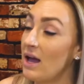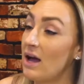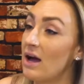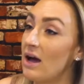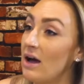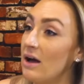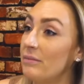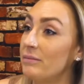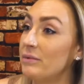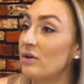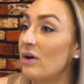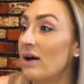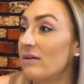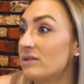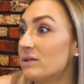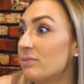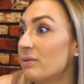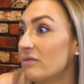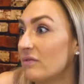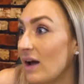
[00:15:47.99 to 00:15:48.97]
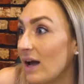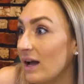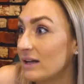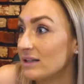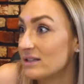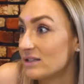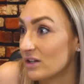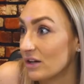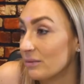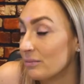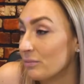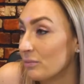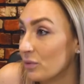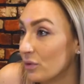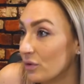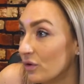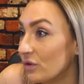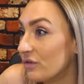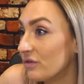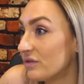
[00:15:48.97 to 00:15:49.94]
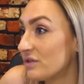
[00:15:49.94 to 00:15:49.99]
Um, you'll have to provide certain
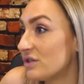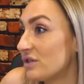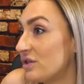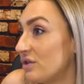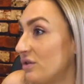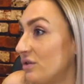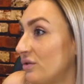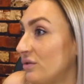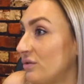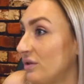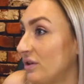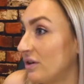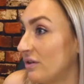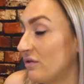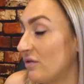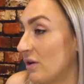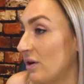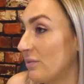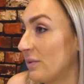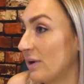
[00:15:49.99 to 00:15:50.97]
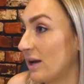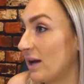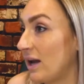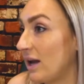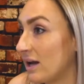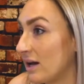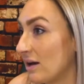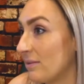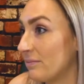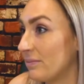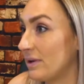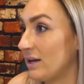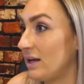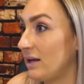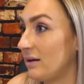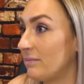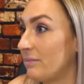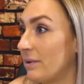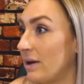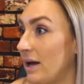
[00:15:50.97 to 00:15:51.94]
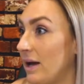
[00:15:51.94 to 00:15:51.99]
proof to your 401k company,
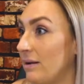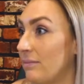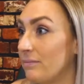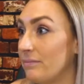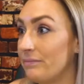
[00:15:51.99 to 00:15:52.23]
but